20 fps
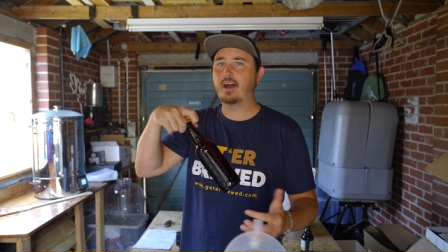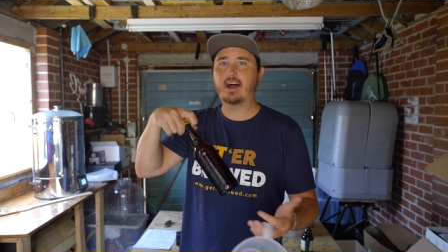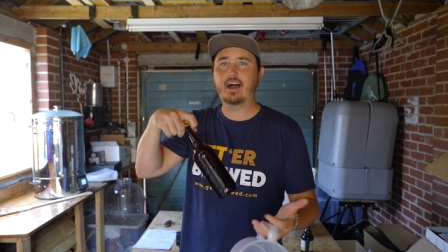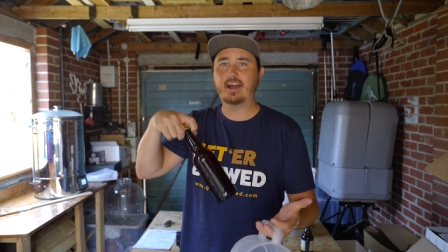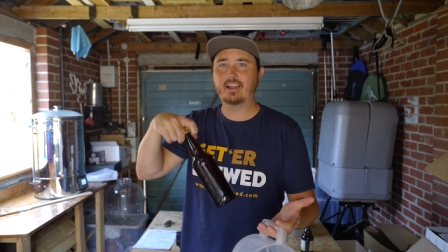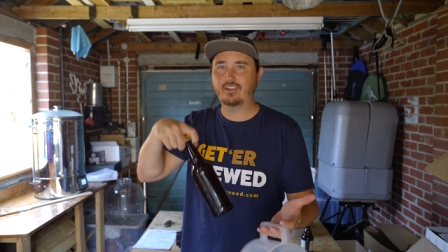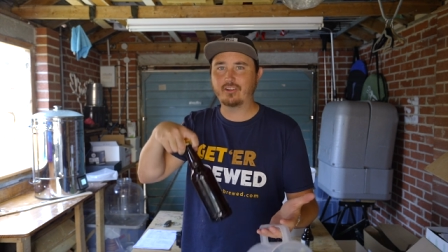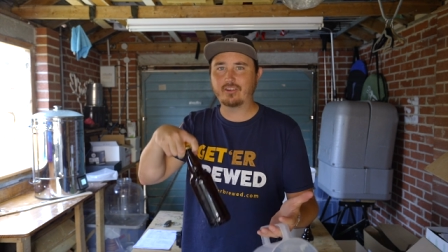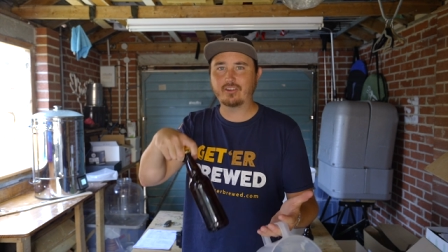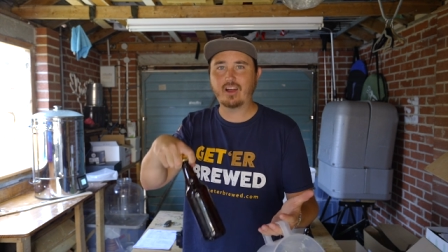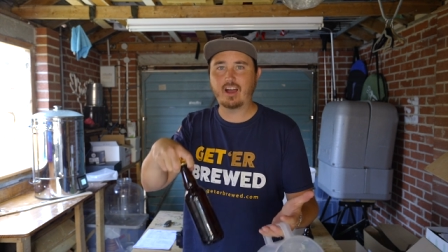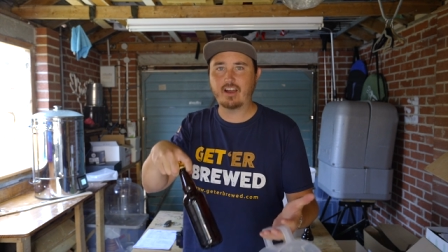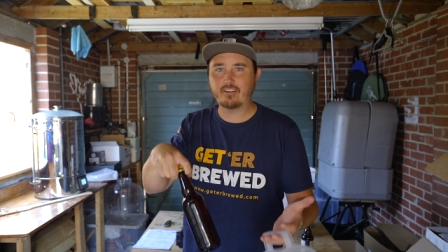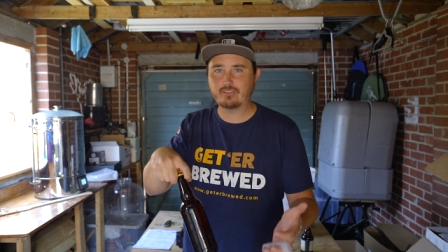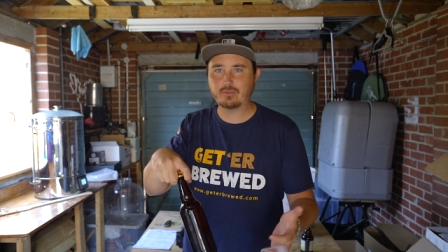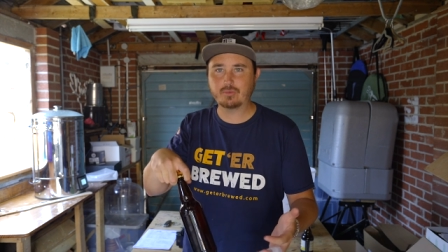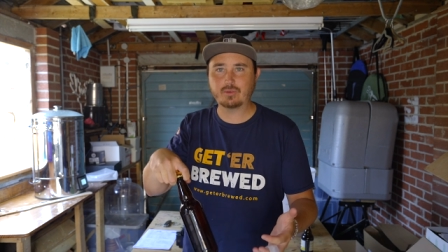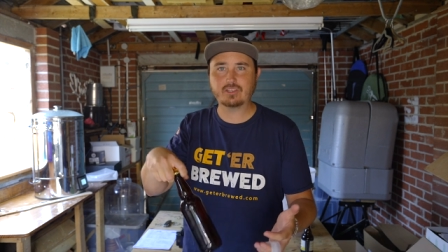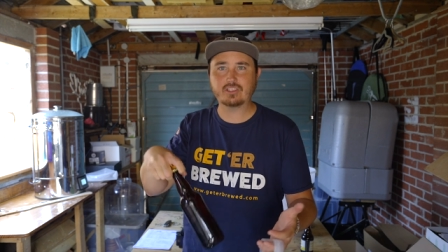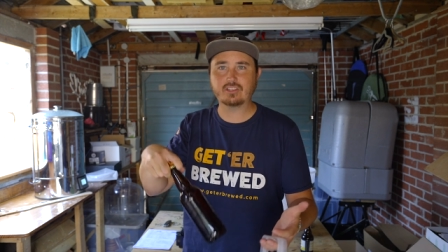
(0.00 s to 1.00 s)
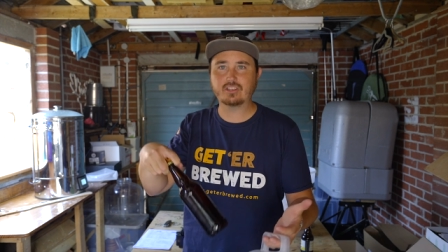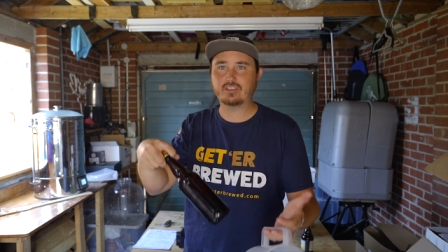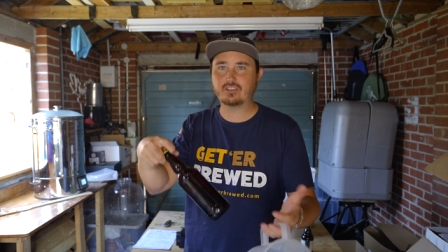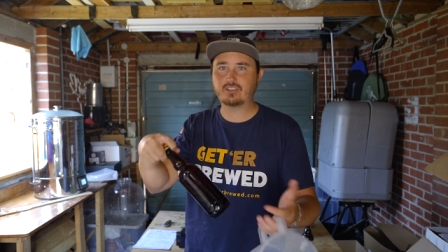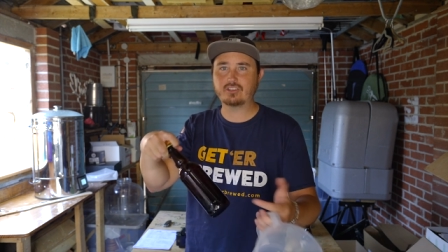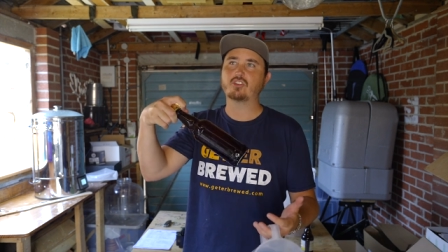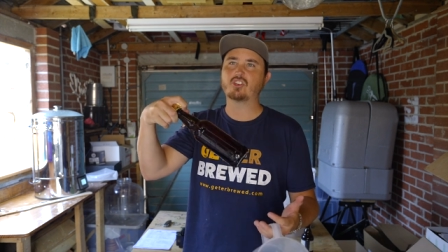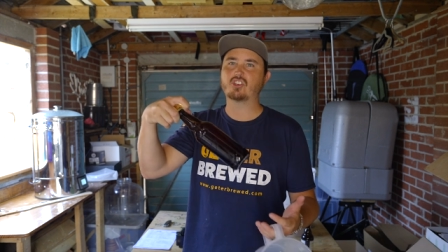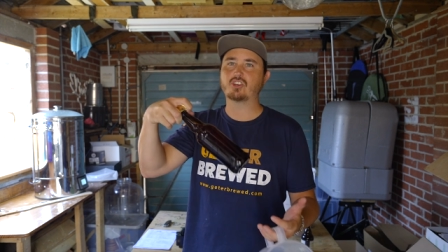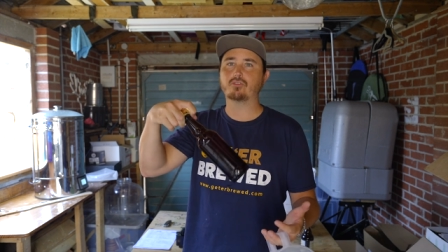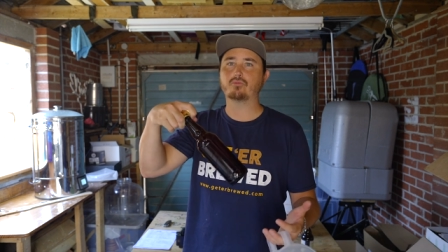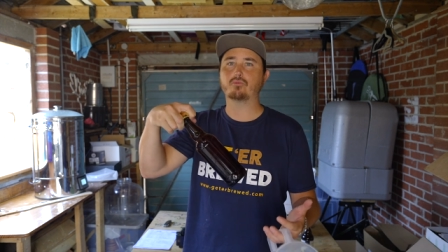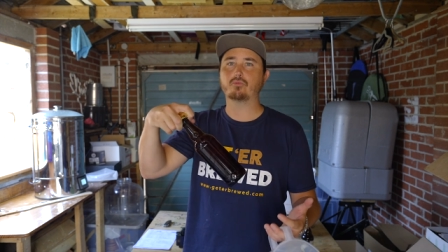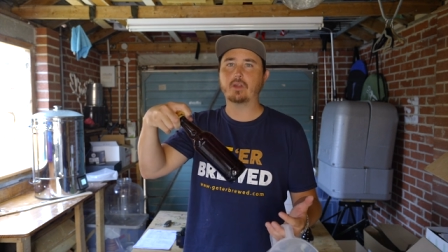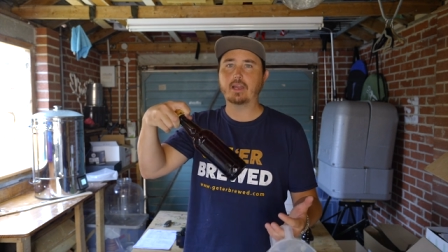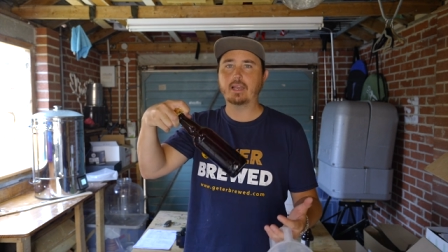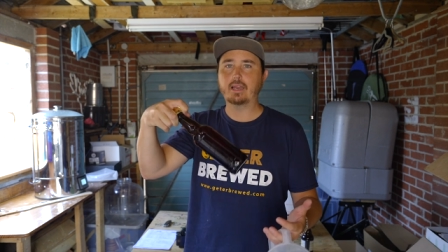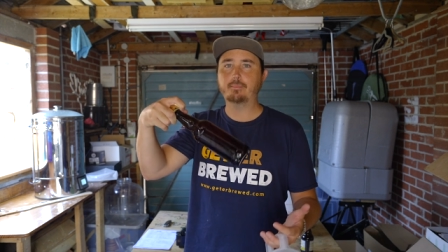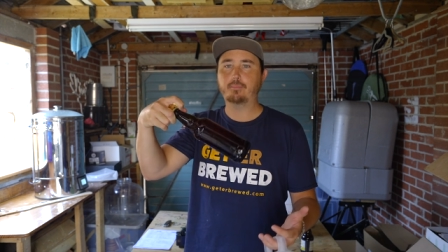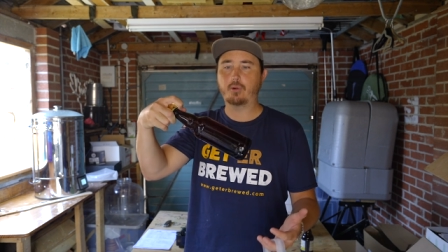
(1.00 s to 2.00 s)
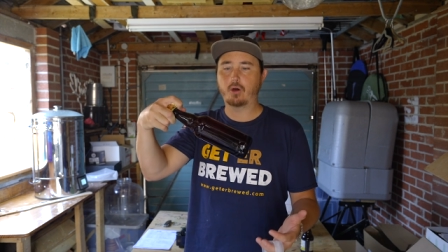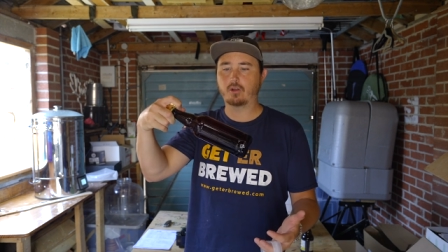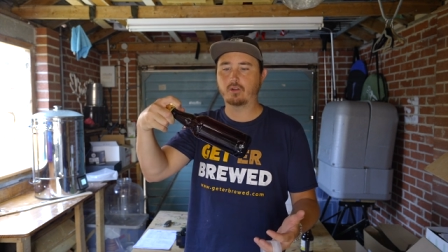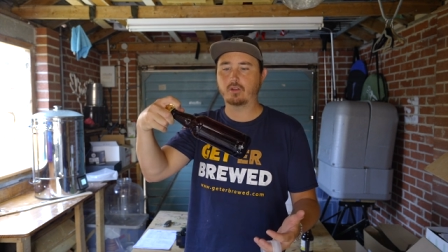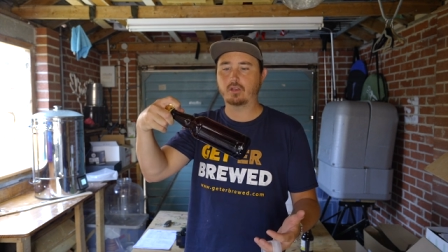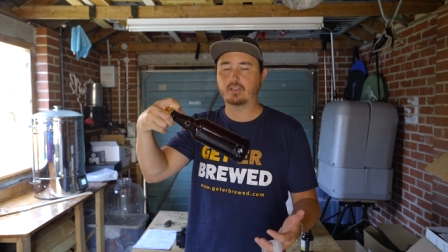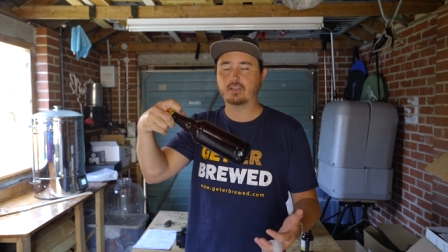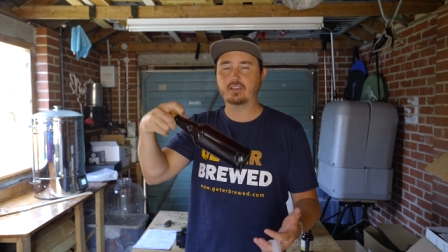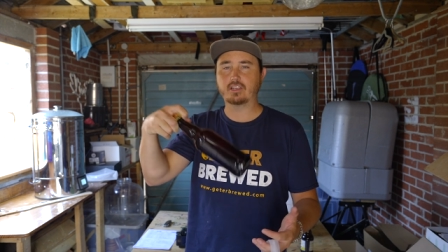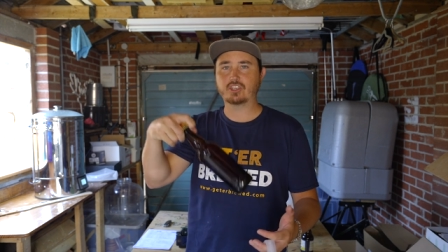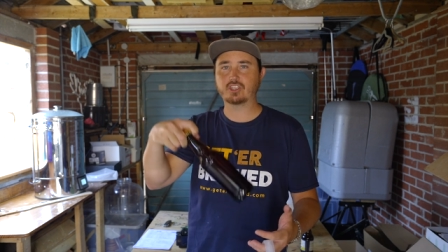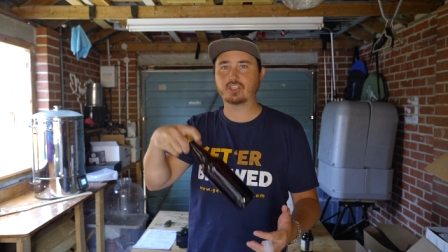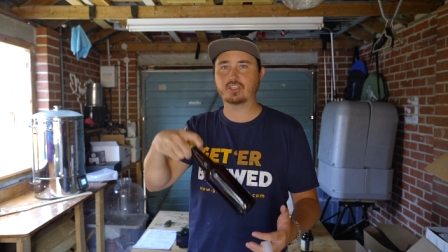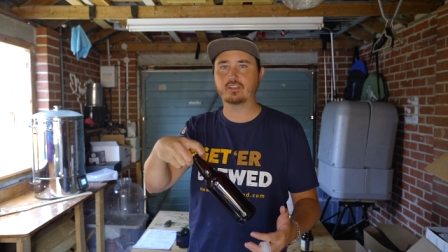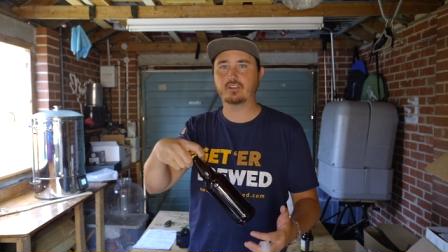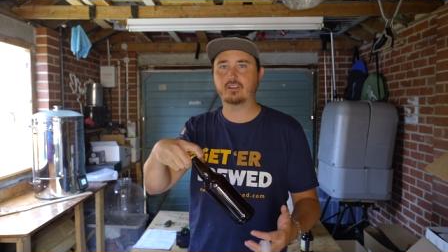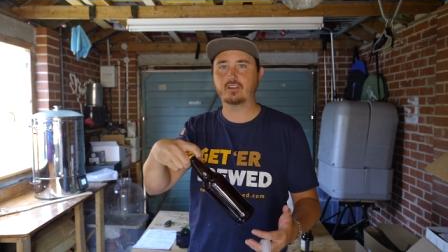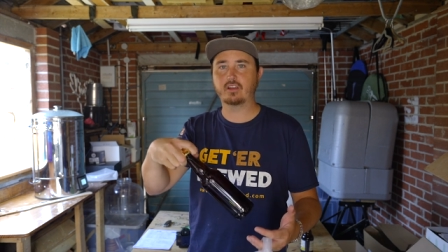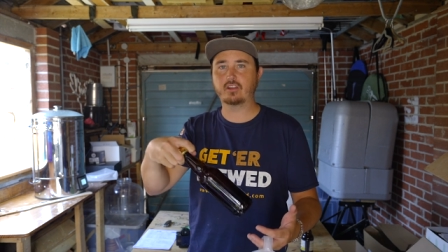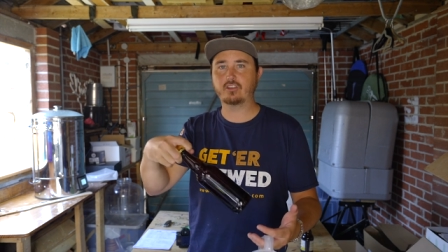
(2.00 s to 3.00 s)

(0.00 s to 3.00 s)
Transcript: I learned afterwards that you shouldn't really bottle condition